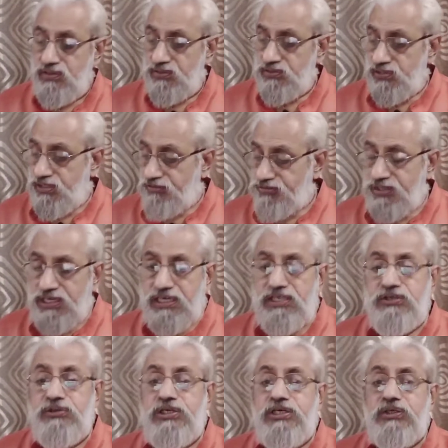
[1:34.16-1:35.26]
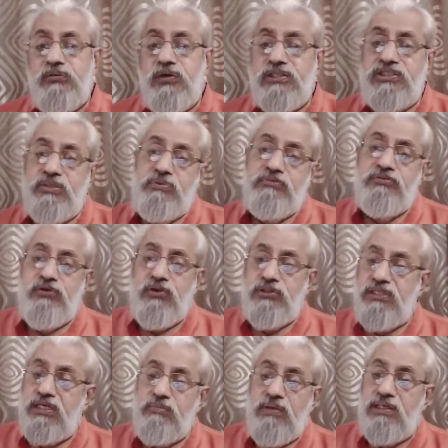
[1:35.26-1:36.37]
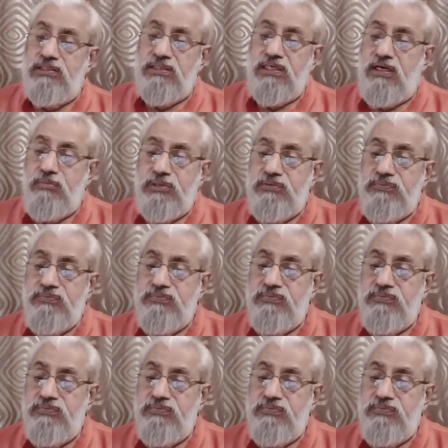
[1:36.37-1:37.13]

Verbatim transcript: So definitely you need to worship if you want dharmartha kama.